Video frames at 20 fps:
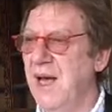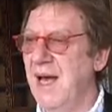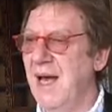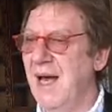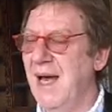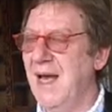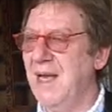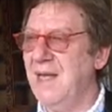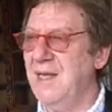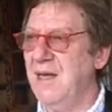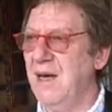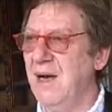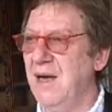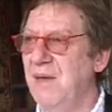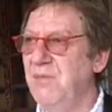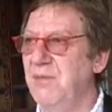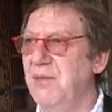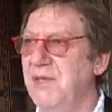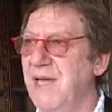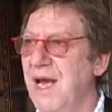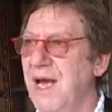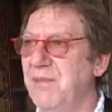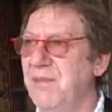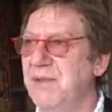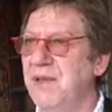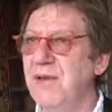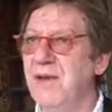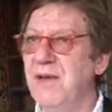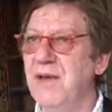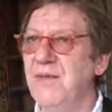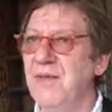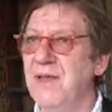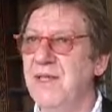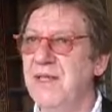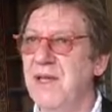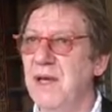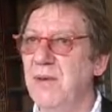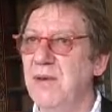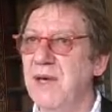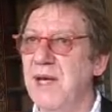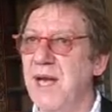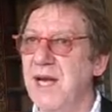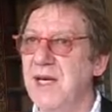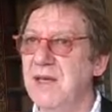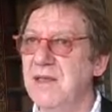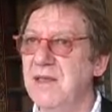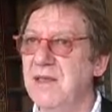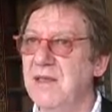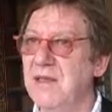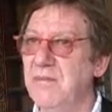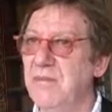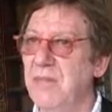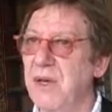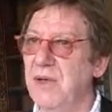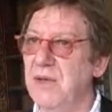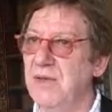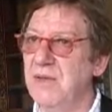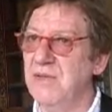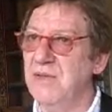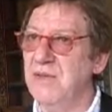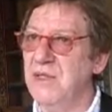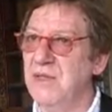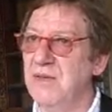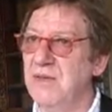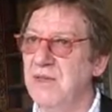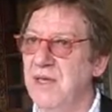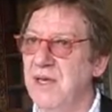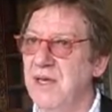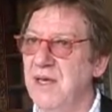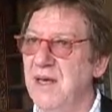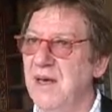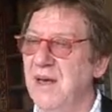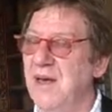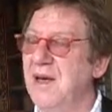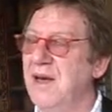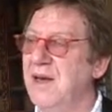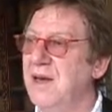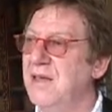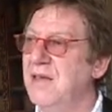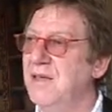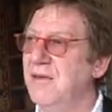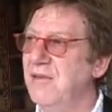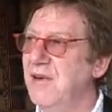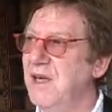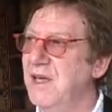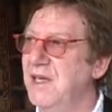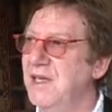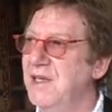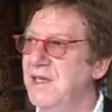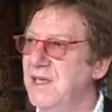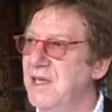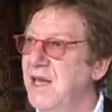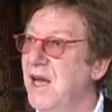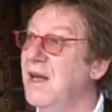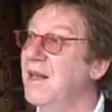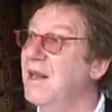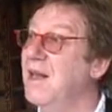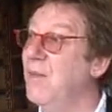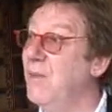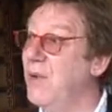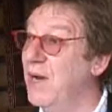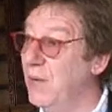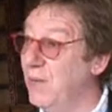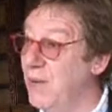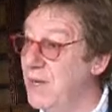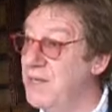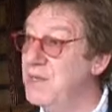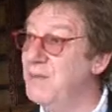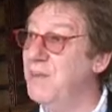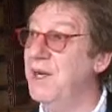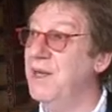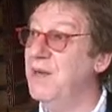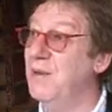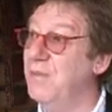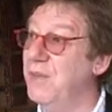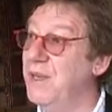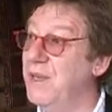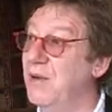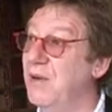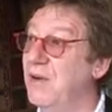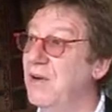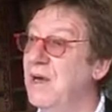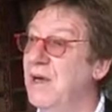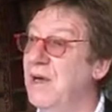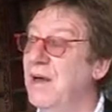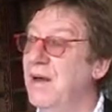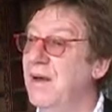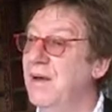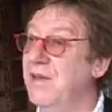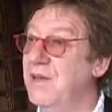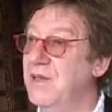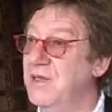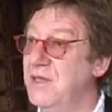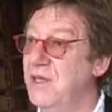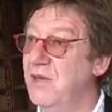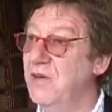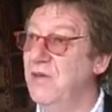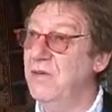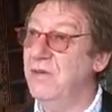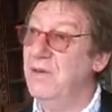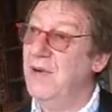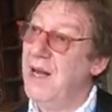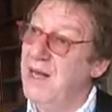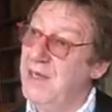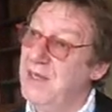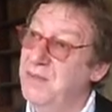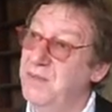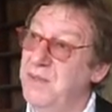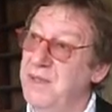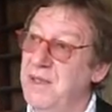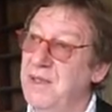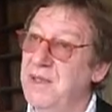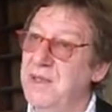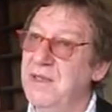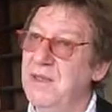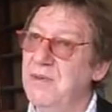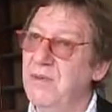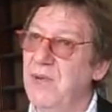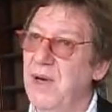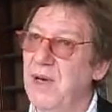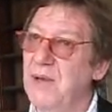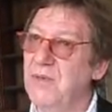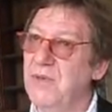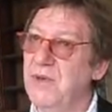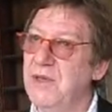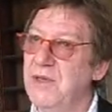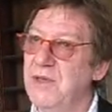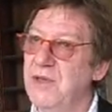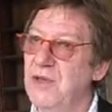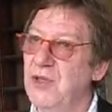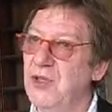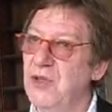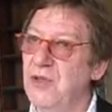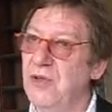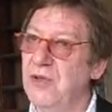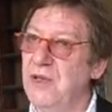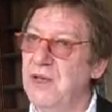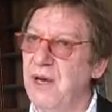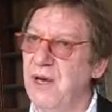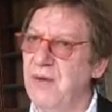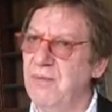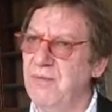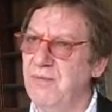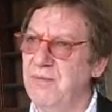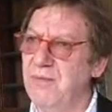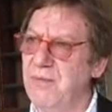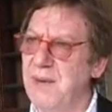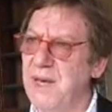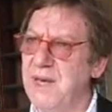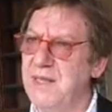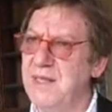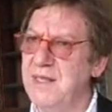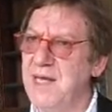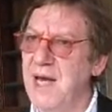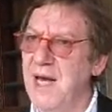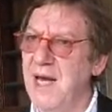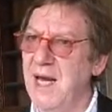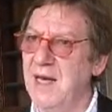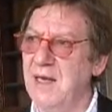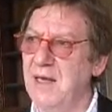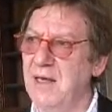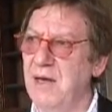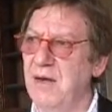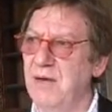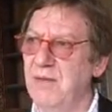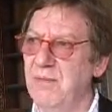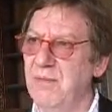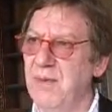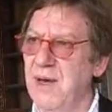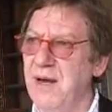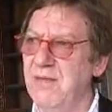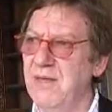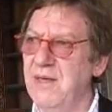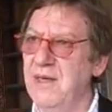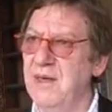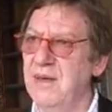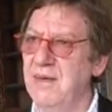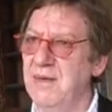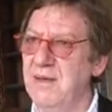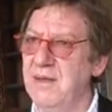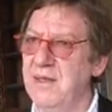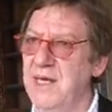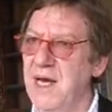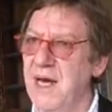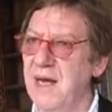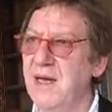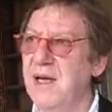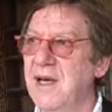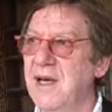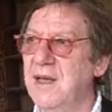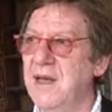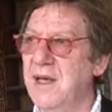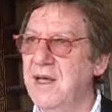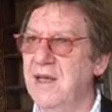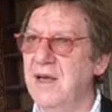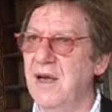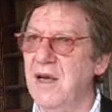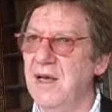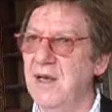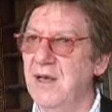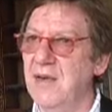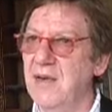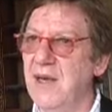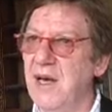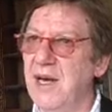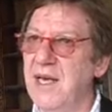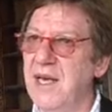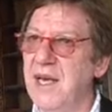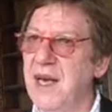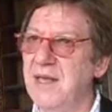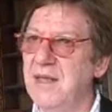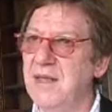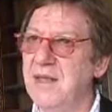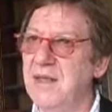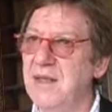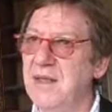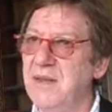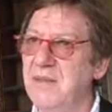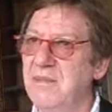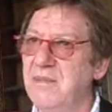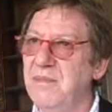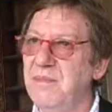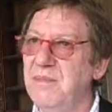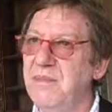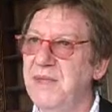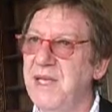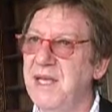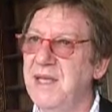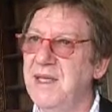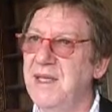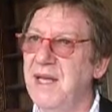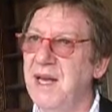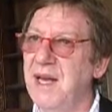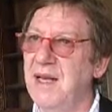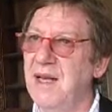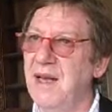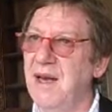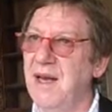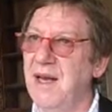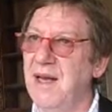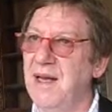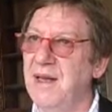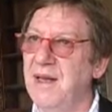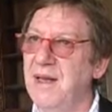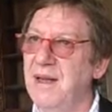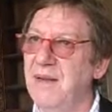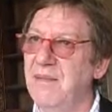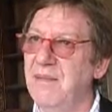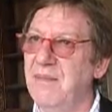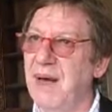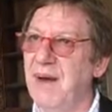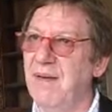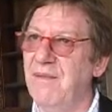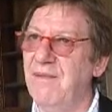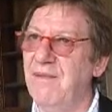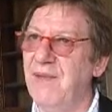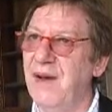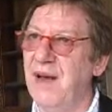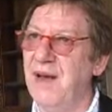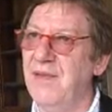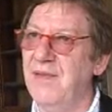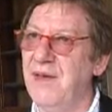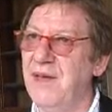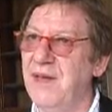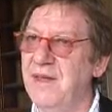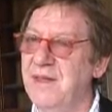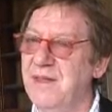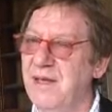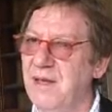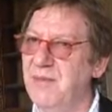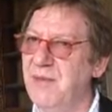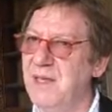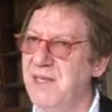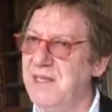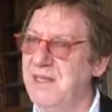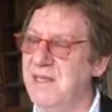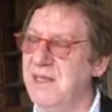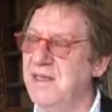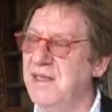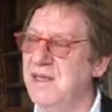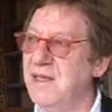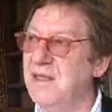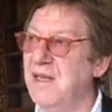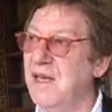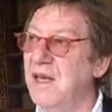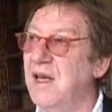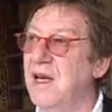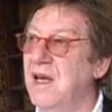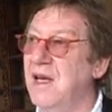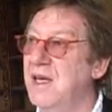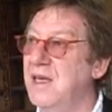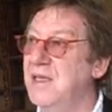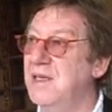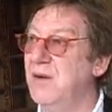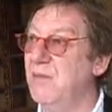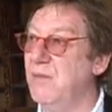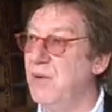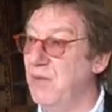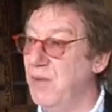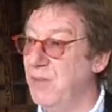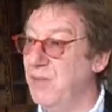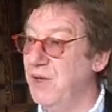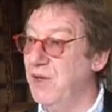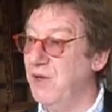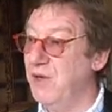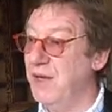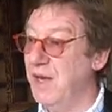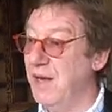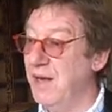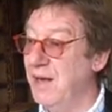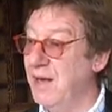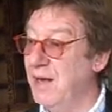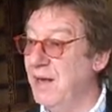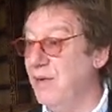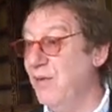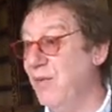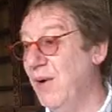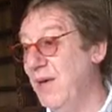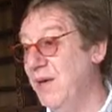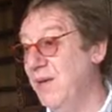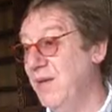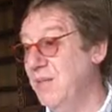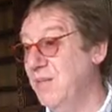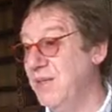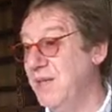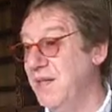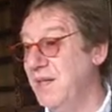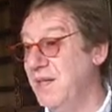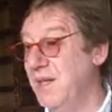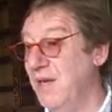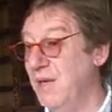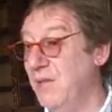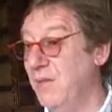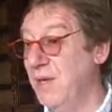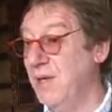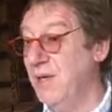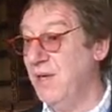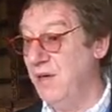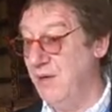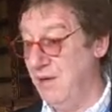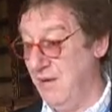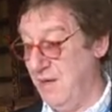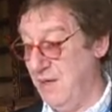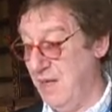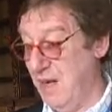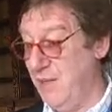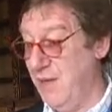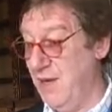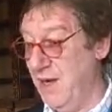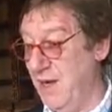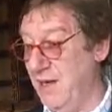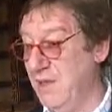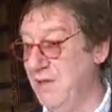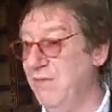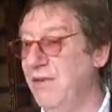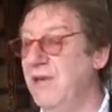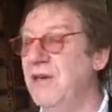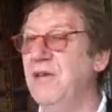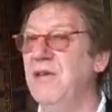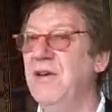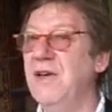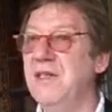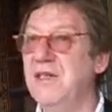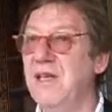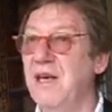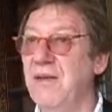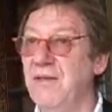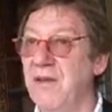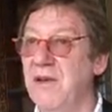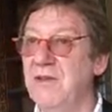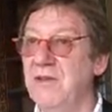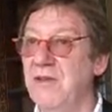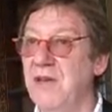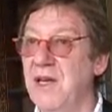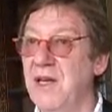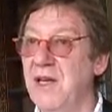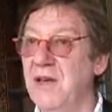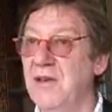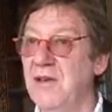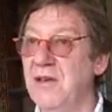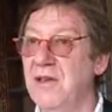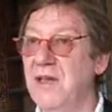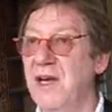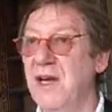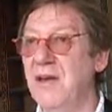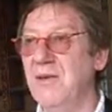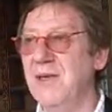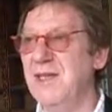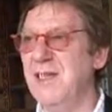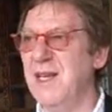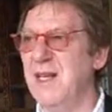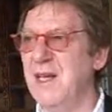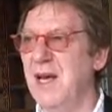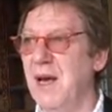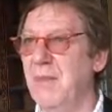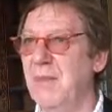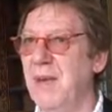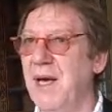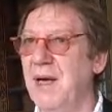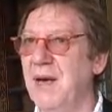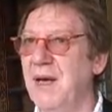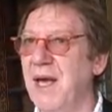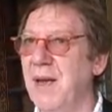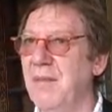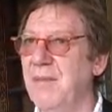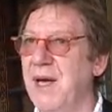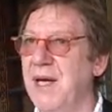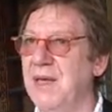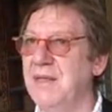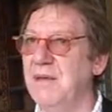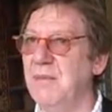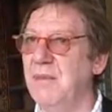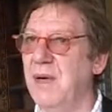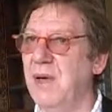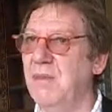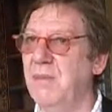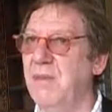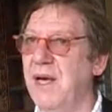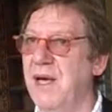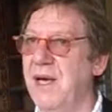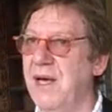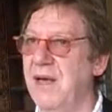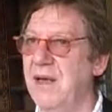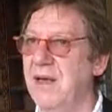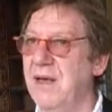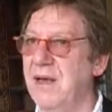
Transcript: And I was absolutely convinced they were gangsters' moles, you see. And I said, really? He said, yeah. And then when I went to pay the bill, the 2 husbands, one was a short guy, big tan, you know, heavy tan. The other guy looked like he hadn't seen daylight in about 5 years, and I'm listening to this. And he said, well, when we got there, one of them said to the other one, you coming here for New Year's Eve? It was really good. And the other one said, no, I better get back to Marbella.